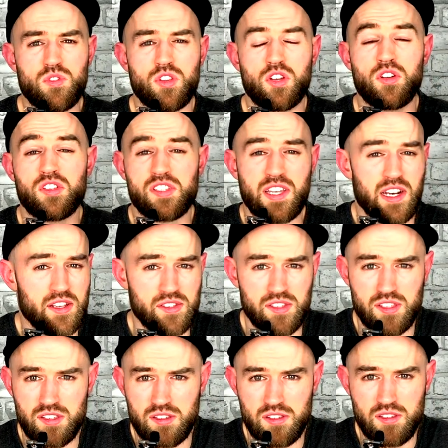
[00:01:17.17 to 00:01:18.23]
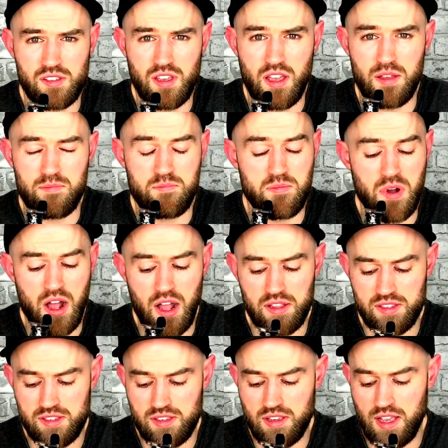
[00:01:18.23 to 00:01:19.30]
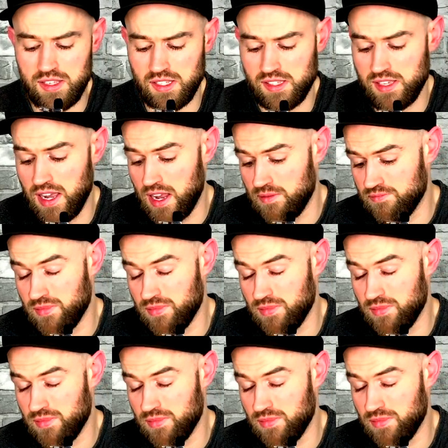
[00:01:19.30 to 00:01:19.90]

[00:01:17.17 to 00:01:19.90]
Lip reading: good sellers. But as I say,